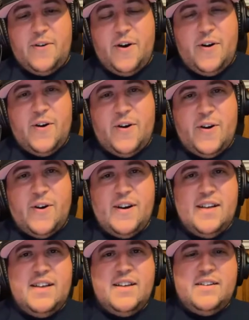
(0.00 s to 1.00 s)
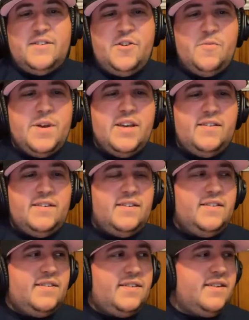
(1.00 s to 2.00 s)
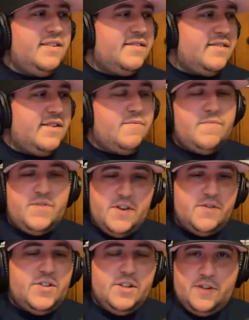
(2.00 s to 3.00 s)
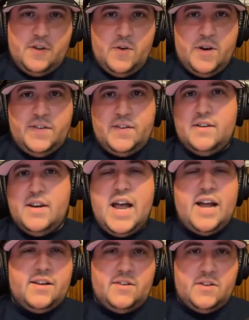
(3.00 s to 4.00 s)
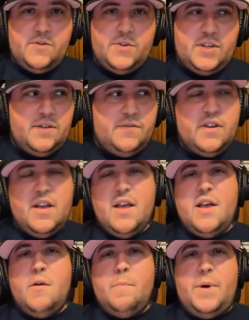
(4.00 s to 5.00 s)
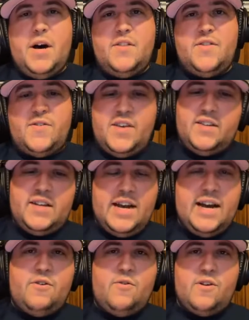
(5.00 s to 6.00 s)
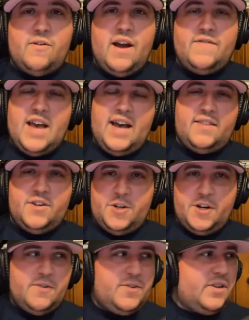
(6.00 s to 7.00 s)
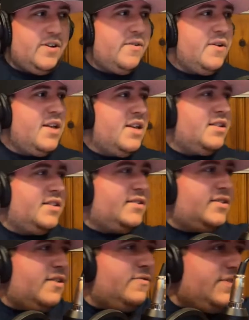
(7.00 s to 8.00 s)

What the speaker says: are two pieces that they're still toys, not exclusives, but they're things that I got autographed at the show. So let's start with the